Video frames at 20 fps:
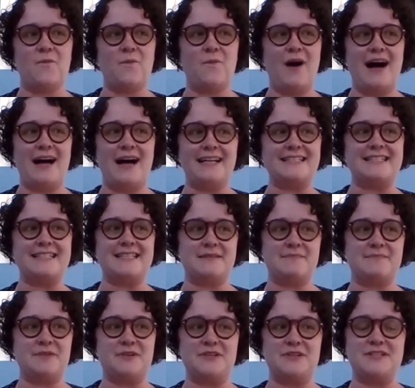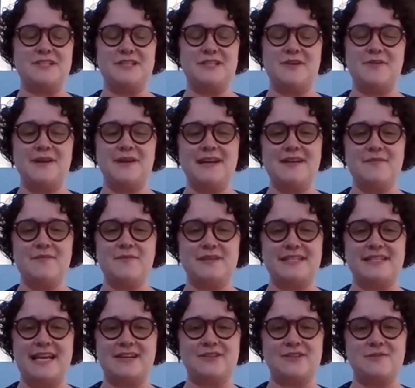want to pursue it
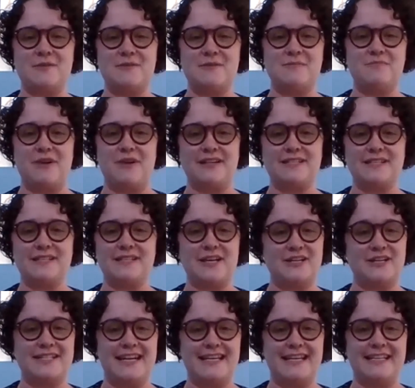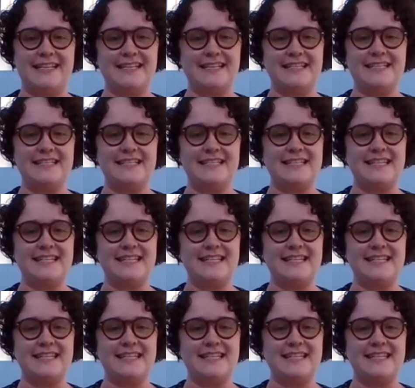was actually with Brenda Cardenas.